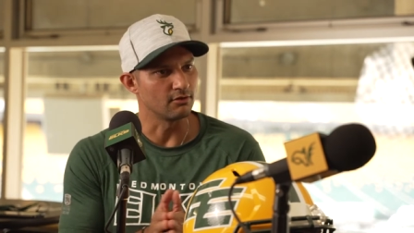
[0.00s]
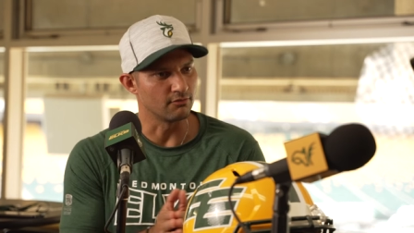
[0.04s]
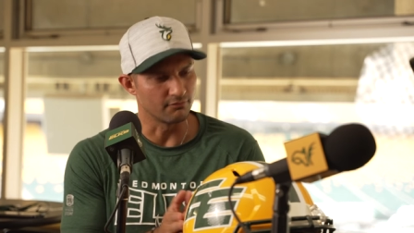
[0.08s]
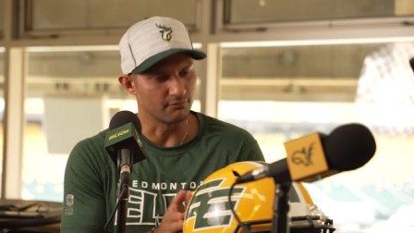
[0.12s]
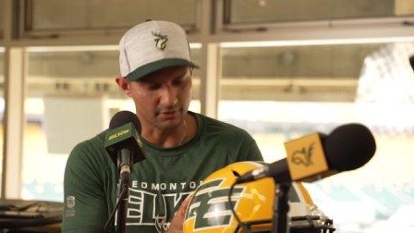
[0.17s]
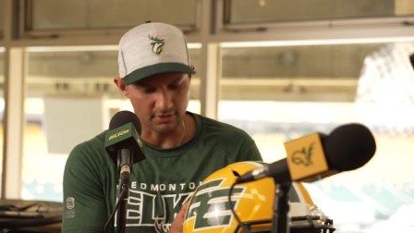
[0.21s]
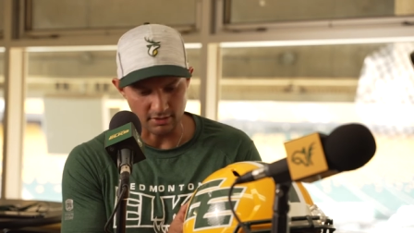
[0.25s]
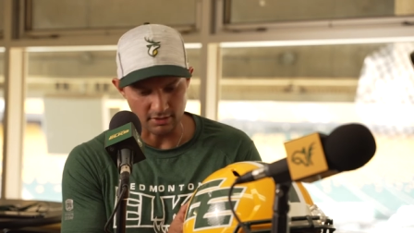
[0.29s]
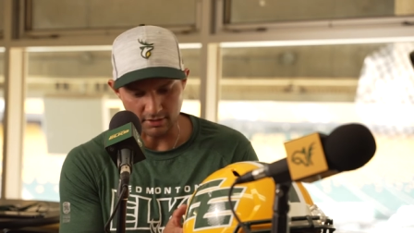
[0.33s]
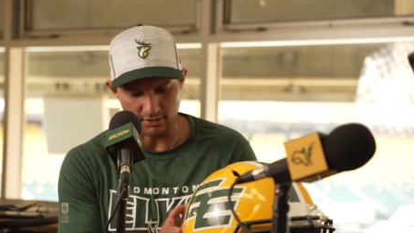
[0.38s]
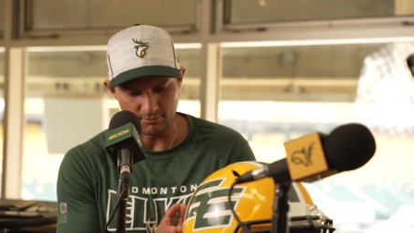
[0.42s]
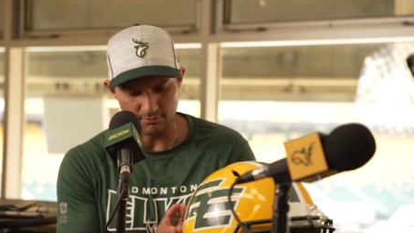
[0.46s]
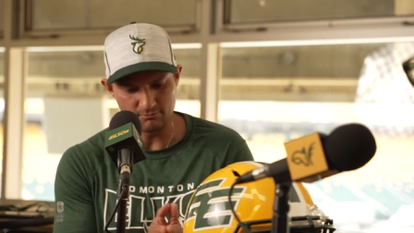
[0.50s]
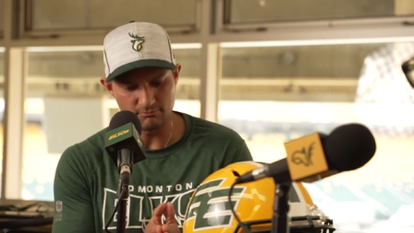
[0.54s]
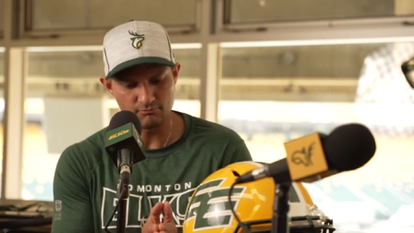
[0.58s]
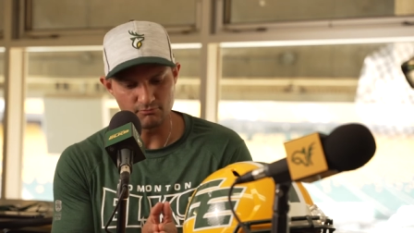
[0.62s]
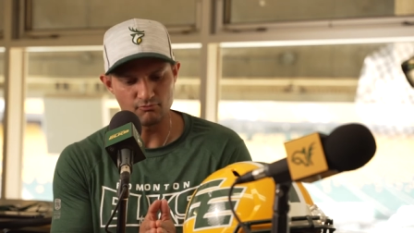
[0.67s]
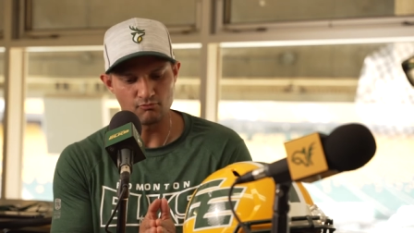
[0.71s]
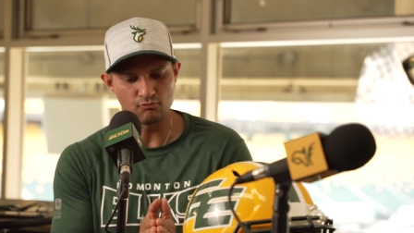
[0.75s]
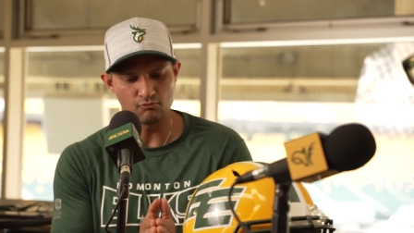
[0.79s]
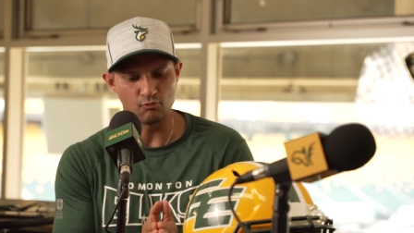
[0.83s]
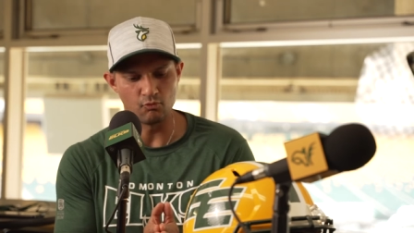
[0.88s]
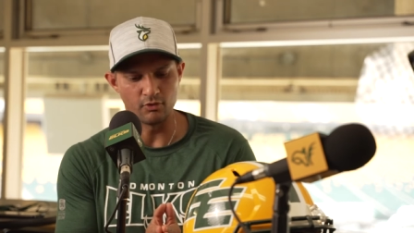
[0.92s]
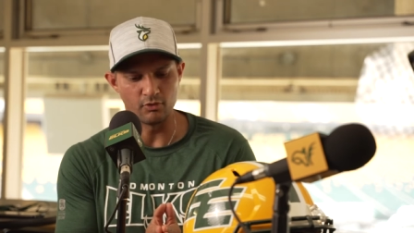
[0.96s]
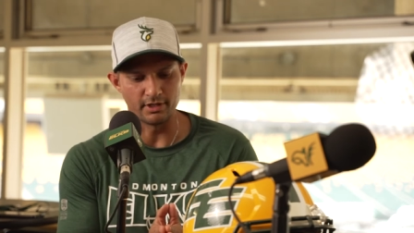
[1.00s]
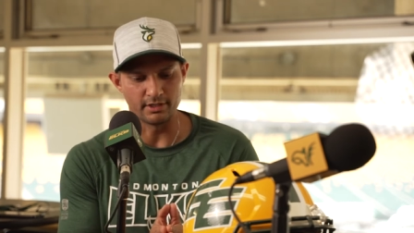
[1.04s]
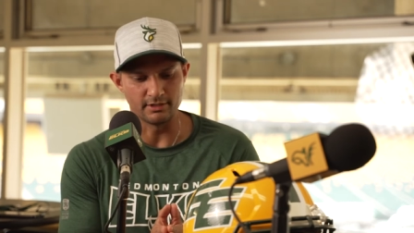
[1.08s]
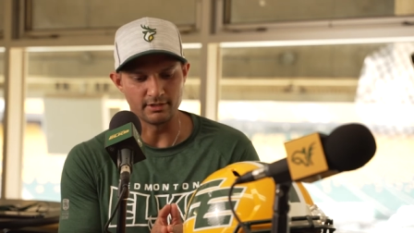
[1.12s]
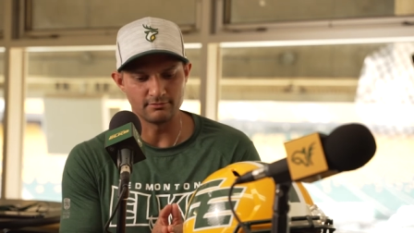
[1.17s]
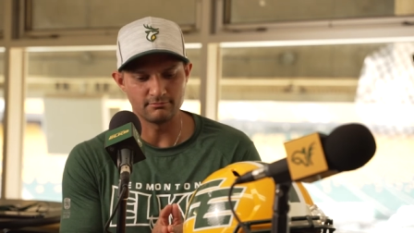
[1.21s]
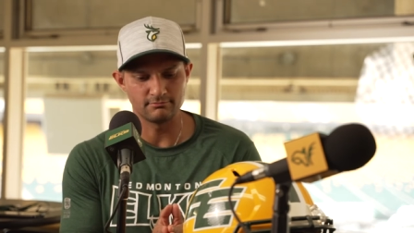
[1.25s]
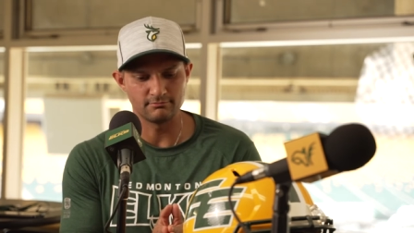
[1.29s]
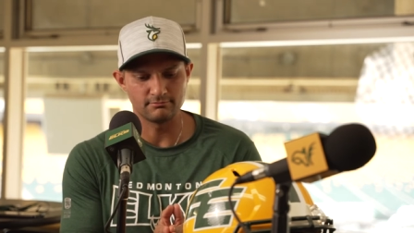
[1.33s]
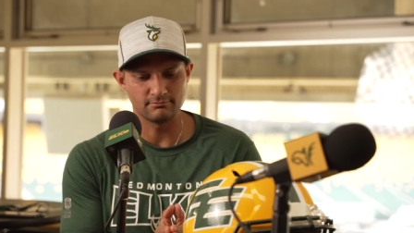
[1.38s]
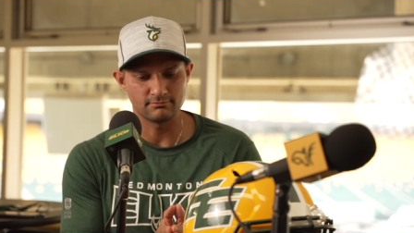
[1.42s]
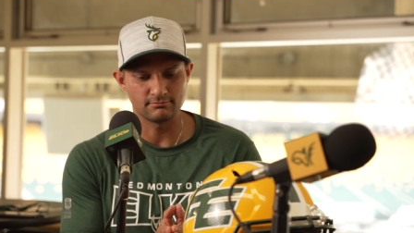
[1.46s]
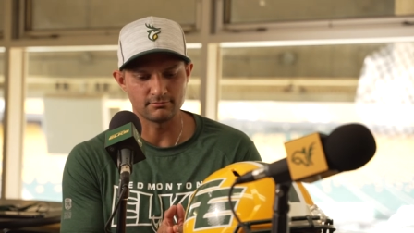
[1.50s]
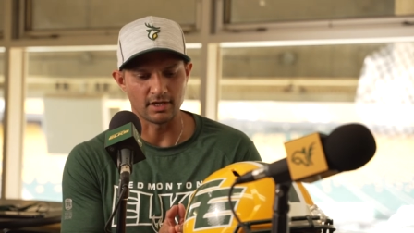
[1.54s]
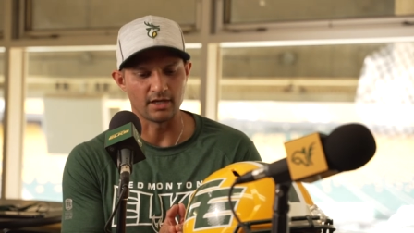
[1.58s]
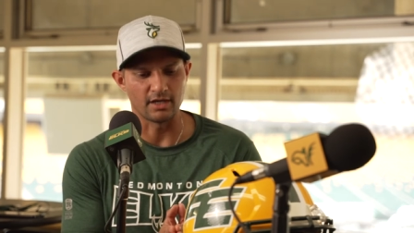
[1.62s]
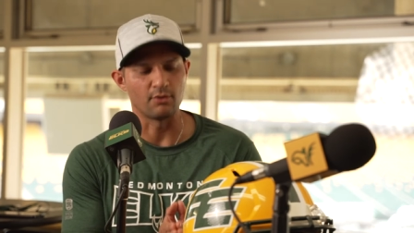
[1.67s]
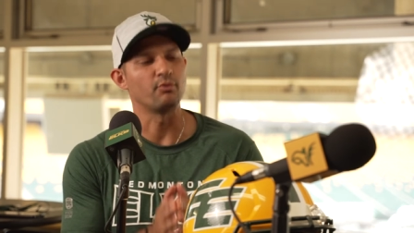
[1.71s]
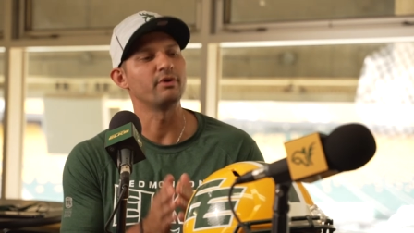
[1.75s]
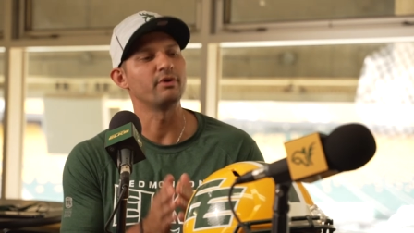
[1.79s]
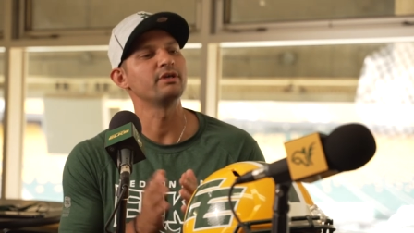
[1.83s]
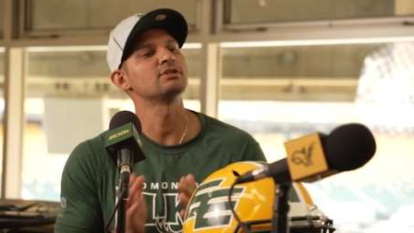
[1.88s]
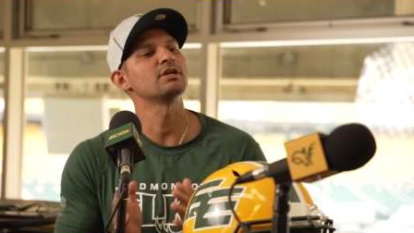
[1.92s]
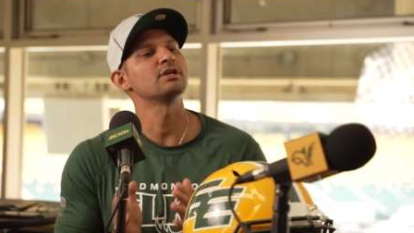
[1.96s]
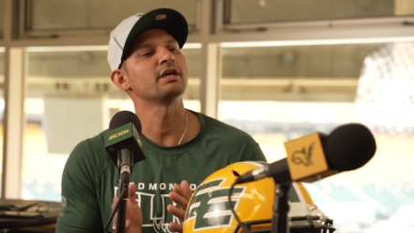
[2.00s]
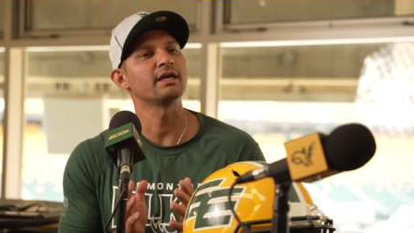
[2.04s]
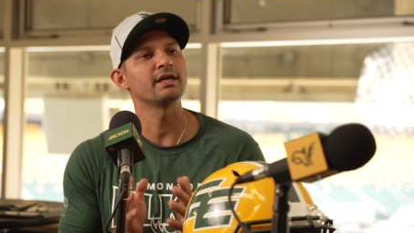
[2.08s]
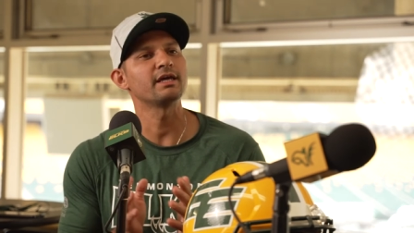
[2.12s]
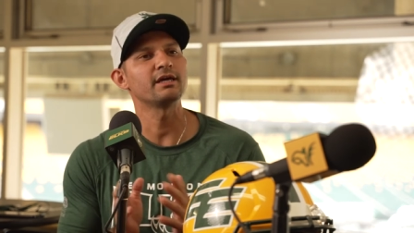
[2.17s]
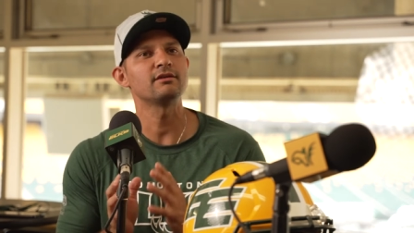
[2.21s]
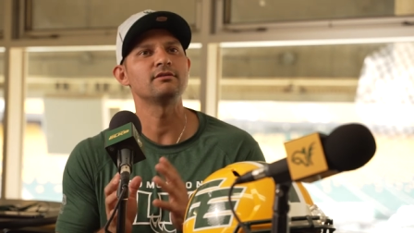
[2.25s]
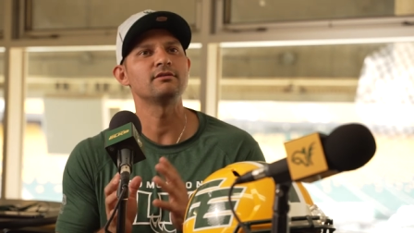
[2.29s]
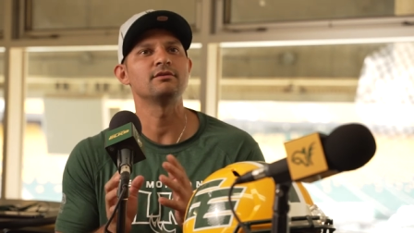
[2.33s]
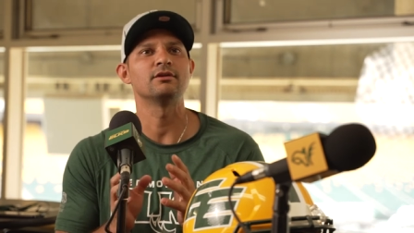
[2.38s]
Overcome what I wish I had,